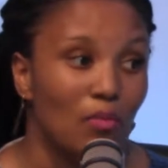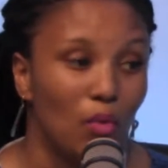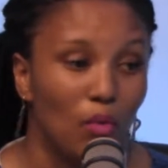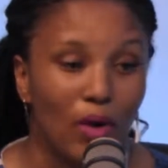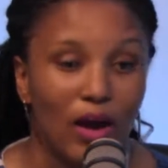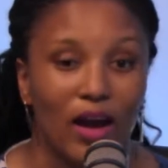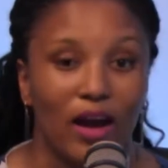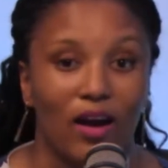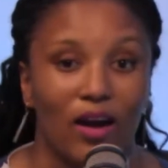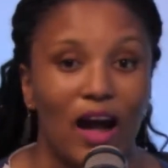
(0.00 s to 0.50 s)

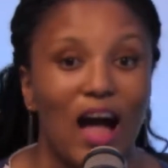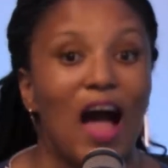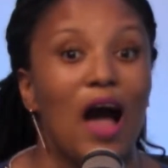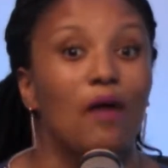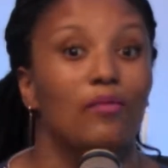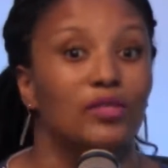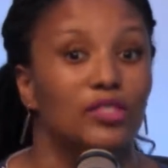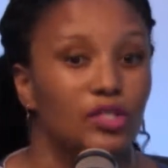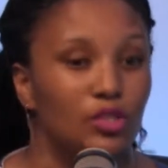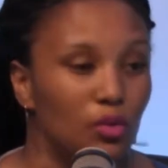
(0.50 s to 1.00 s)
where I
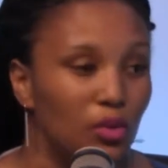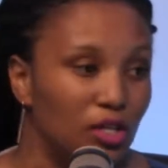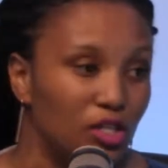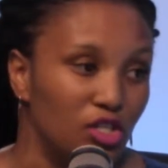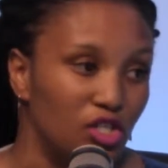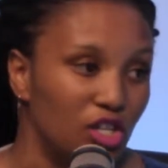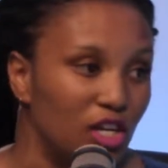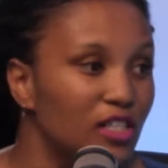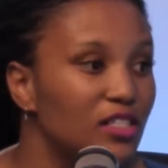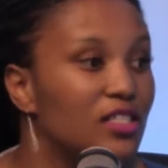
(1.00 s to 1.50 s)
was doing
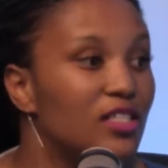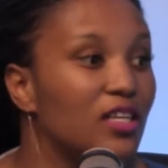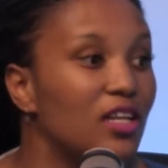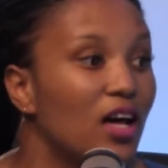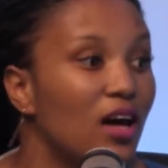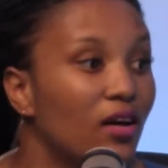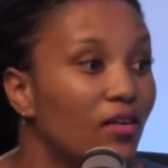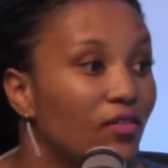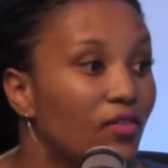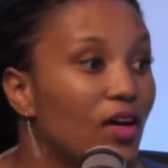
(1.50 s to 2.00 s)
just
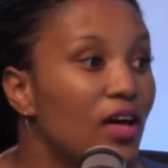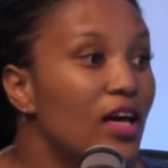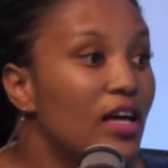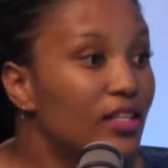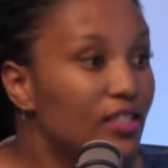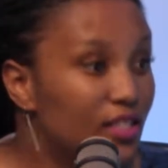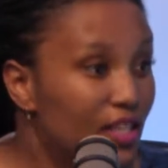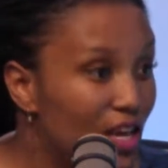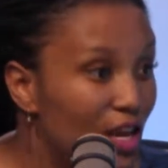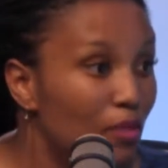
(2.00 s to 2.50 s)
enough
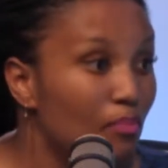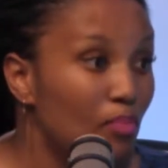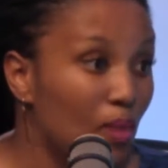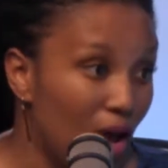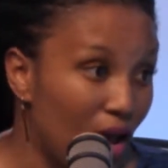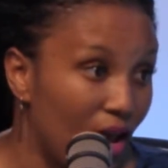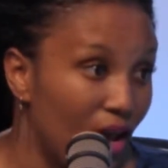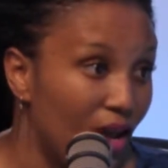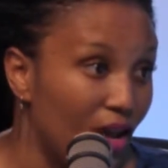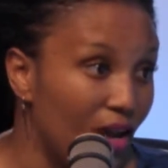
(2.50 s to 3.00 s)
to get
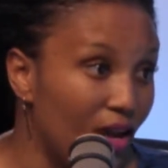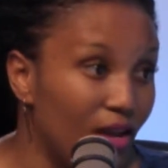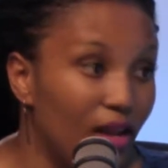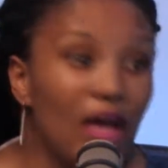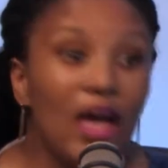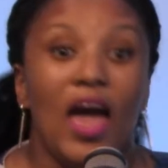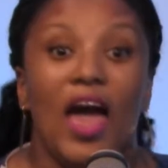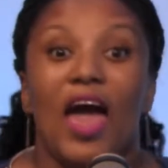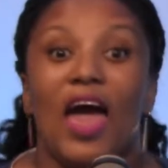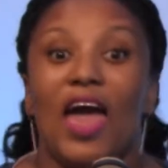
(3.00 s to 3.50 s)
paid
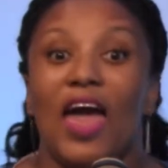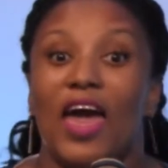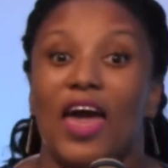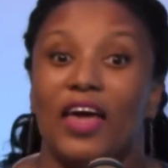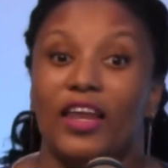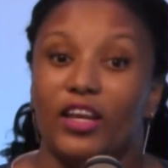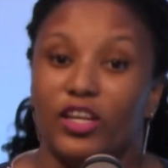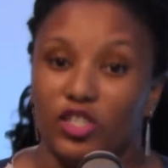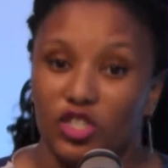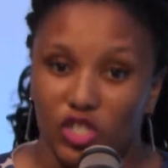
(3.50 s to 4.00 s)

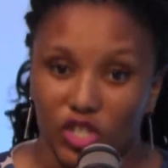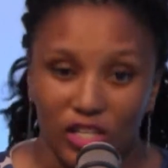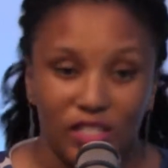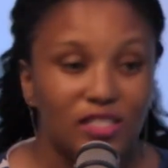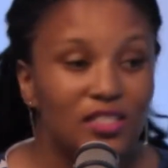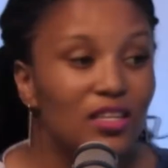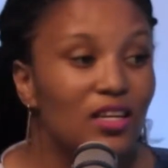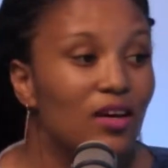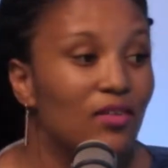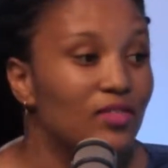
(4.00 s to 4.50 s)
and
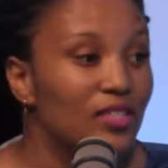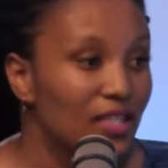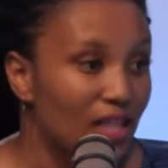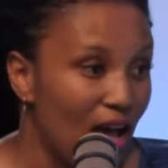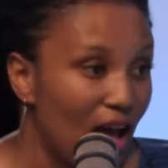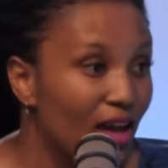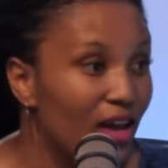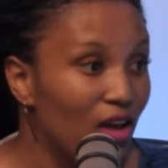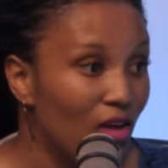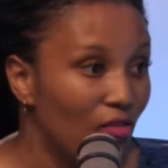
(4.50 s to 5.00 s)
just enough to
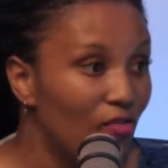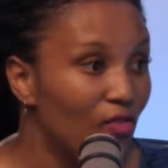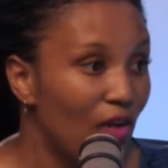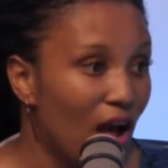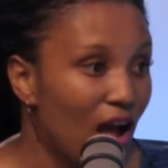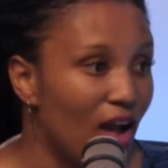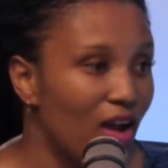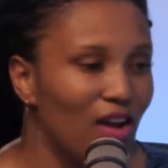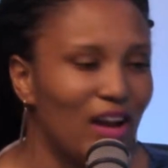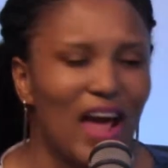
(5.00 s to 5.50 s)
not get
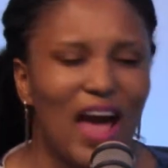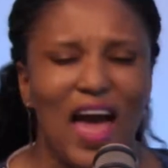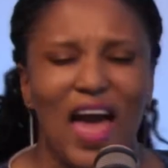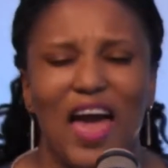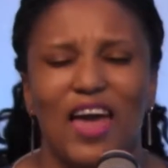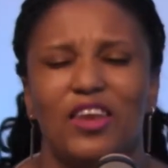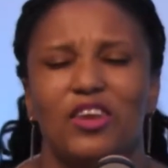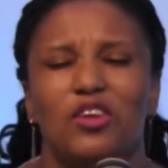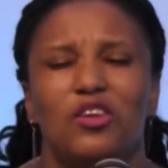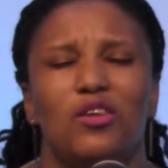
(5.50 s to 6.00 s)
fired. I
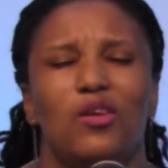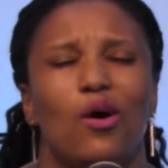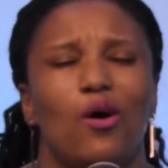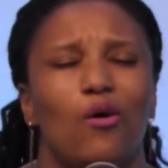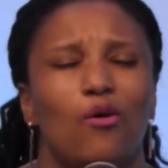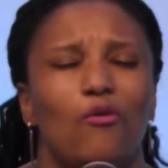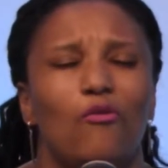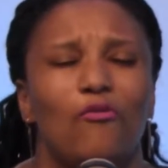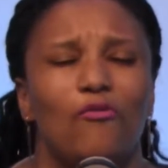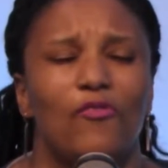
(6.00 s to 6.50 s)
had
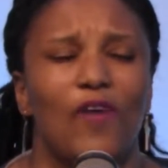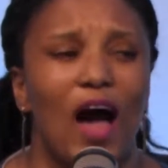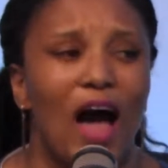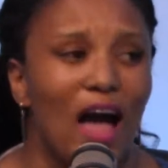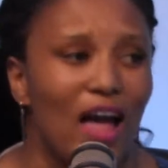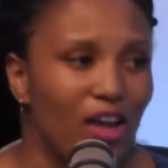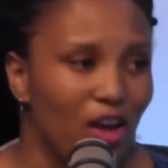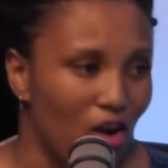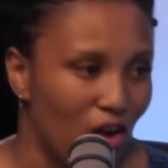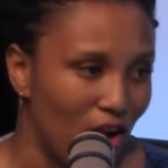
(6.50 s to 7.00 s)
no
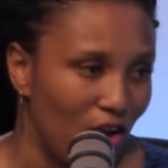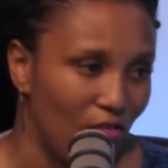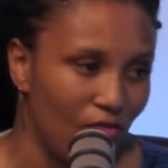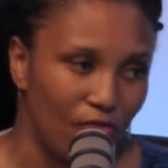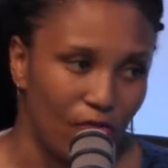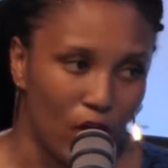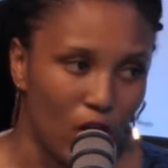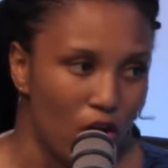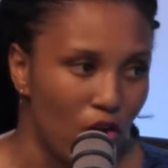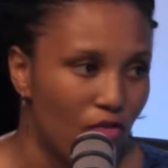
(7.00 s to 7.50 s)
fire and
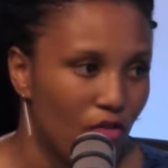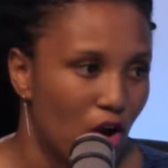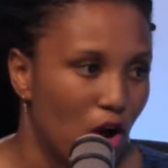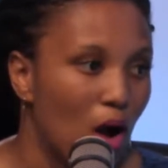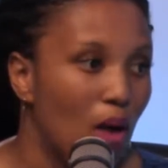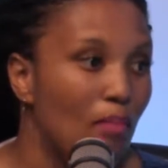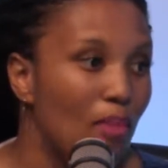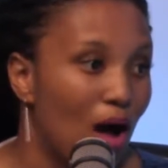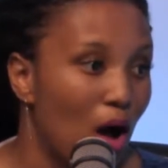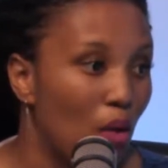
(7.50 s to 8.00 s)
fervor
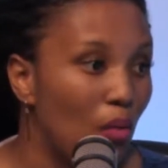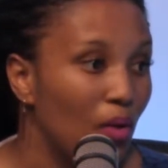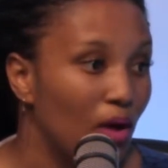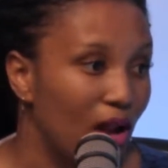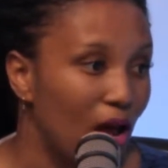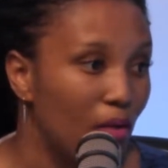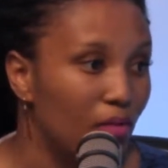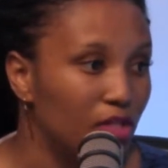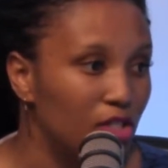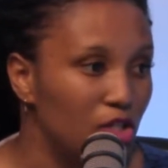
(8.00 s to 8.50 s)
about what
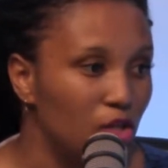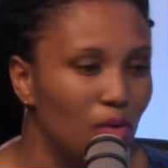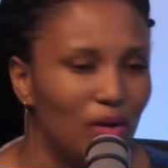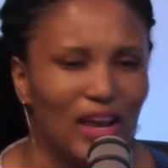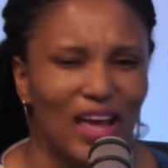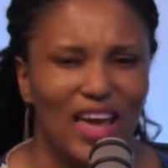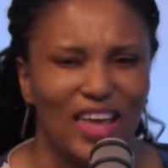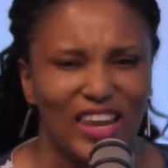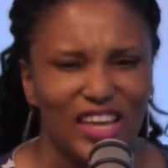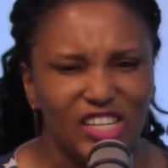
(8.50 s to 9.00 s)
I was doing,
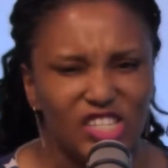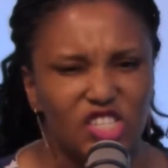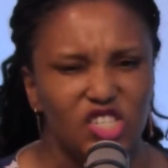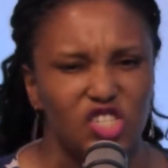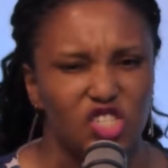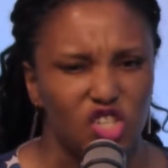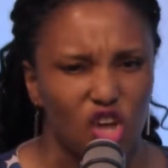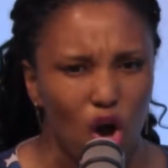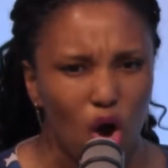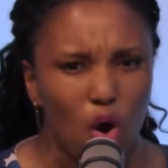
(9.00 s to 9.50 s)
and it
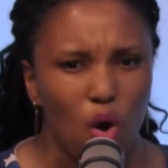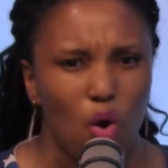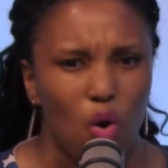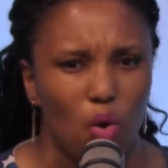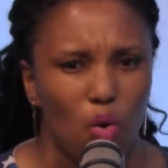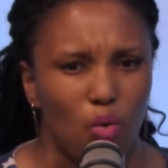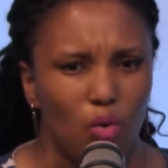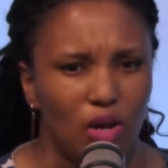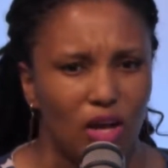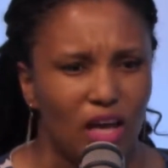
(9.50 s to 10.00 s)

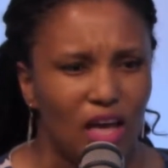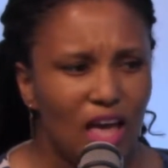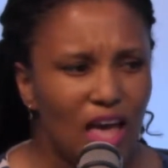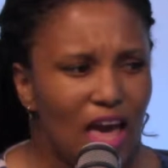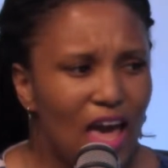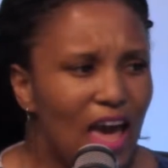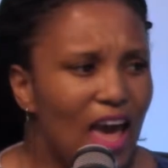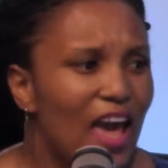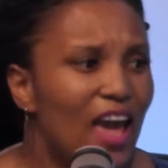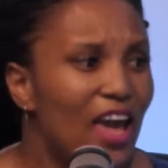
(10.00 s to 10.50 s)
showed
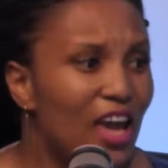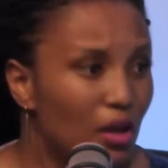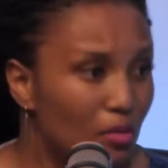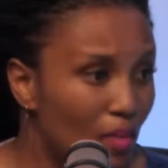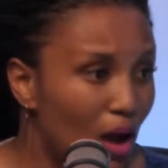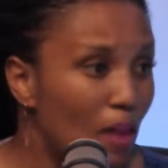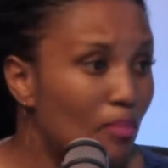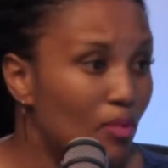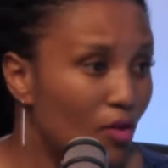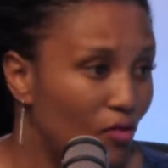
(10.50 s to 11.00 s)
in
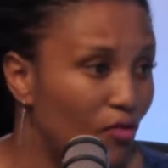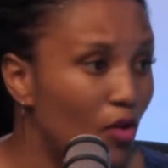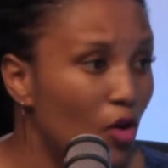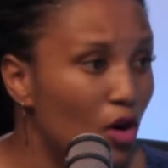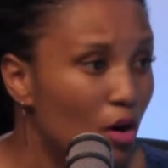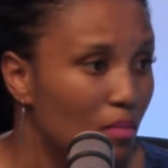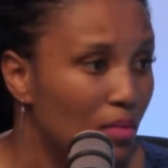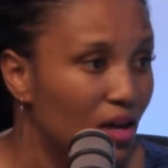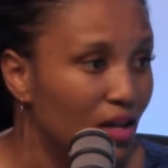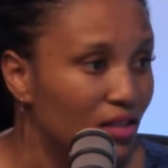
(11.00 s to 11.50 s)
my
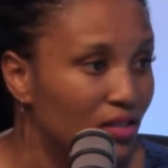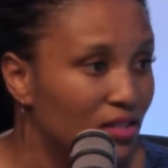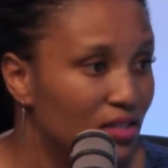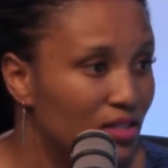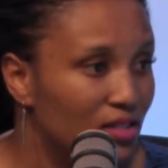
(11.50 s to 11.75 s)
performance.